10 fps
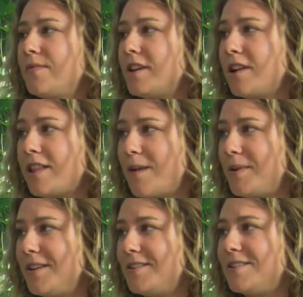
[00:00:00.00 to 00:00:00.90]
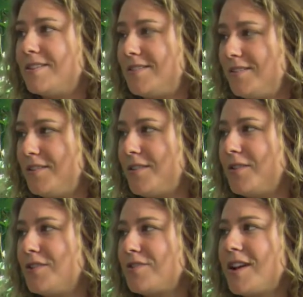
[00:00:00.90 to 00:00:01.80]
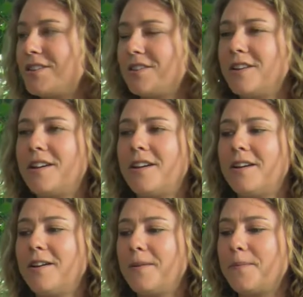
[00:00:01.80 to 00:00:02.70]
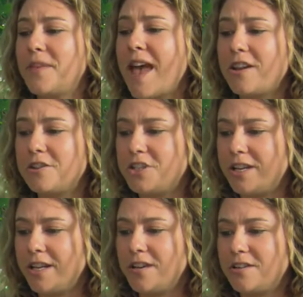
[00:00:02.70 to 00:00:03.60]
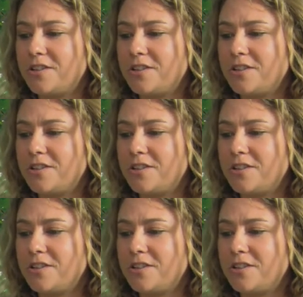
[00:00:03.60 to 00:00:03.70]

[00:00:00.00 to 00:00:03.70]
the Clements, you know, the director. The energy here